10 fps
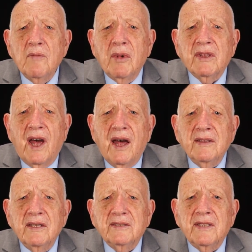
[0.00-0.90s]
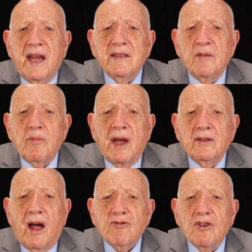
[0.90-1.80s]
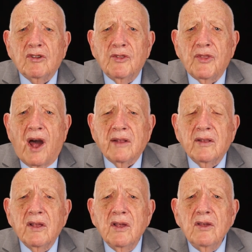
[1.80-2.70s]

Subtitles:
but to understand that by logical thought,